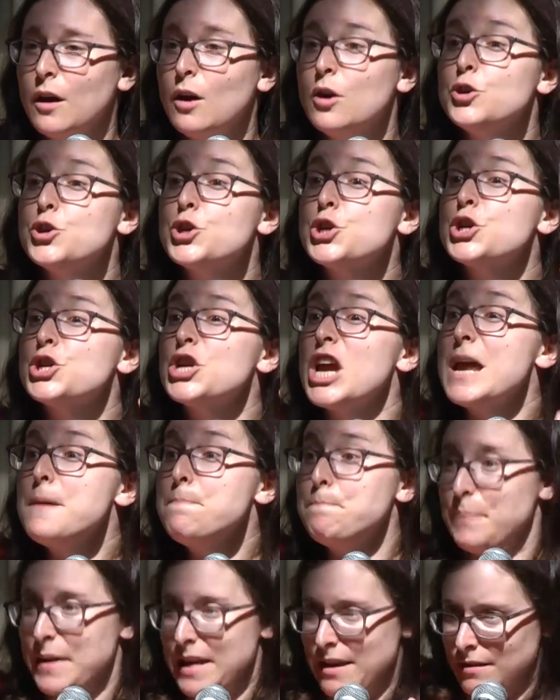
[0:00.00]

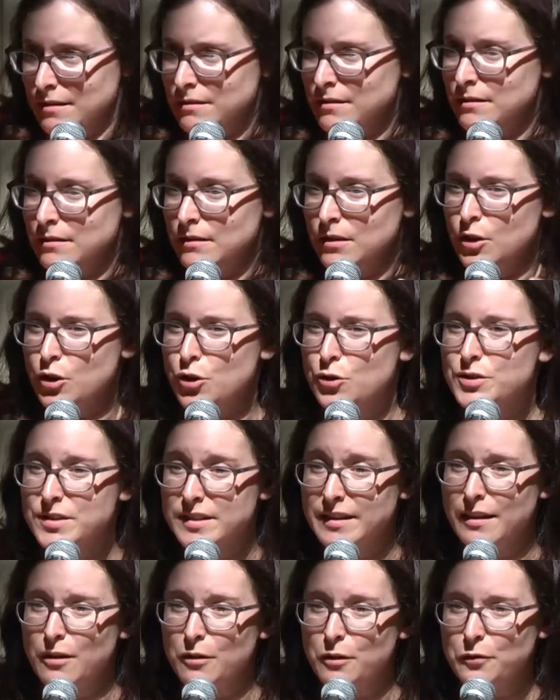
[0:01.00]
shaping
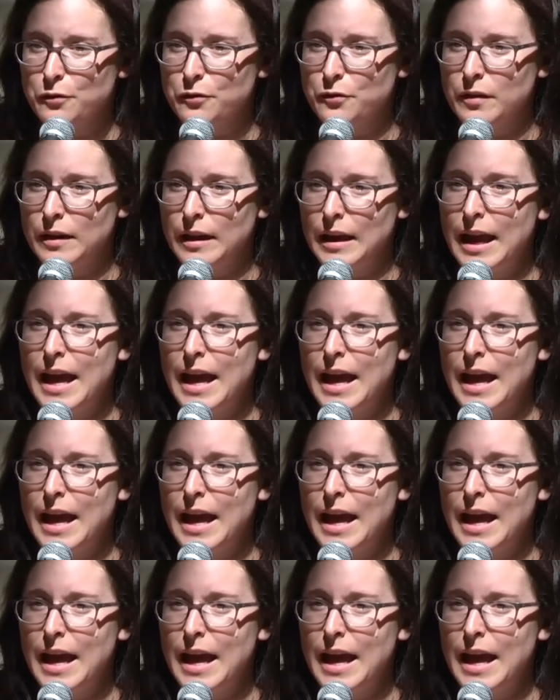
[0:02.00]
yourself,